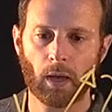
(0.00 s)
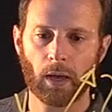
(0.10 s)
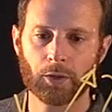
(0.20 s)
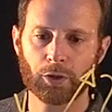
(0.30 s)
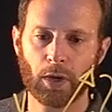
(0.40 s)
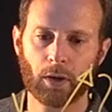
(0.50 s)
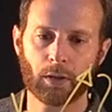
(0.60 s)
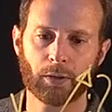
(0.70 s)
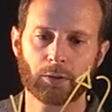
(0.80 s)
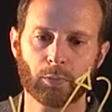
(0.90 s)
and
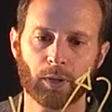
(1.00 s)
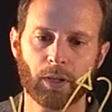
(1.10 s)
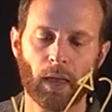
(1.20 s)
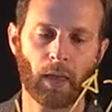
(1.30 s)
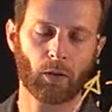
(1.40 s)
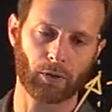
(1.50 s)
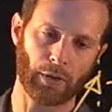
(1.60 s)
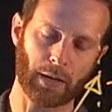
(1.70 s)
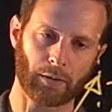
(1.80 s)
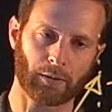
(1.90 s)
generically this will be the angle
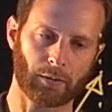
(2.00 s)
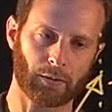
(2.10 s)
theta.